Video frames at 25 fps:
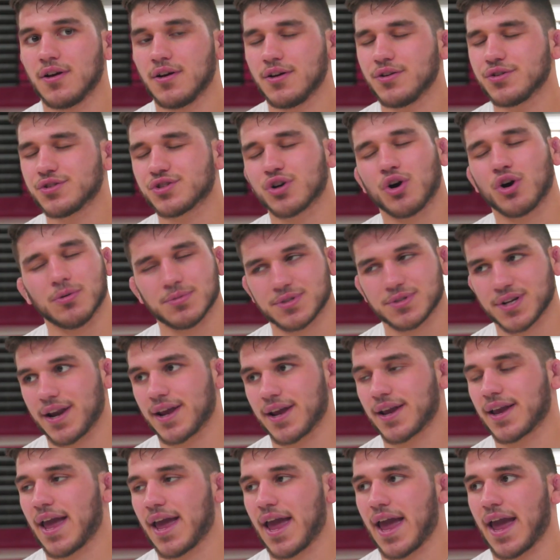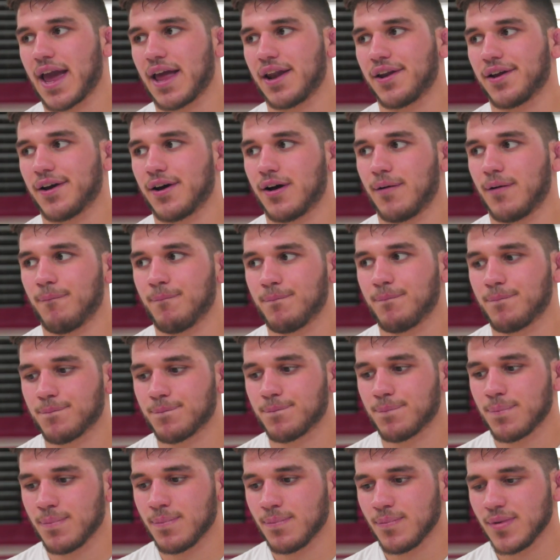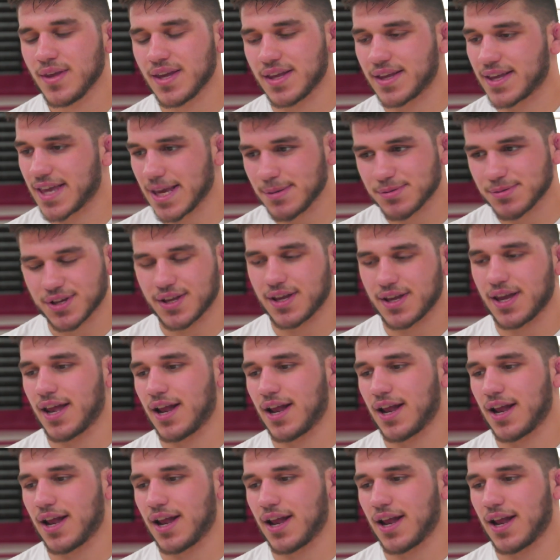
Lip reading: So upsetting. And he keeps it,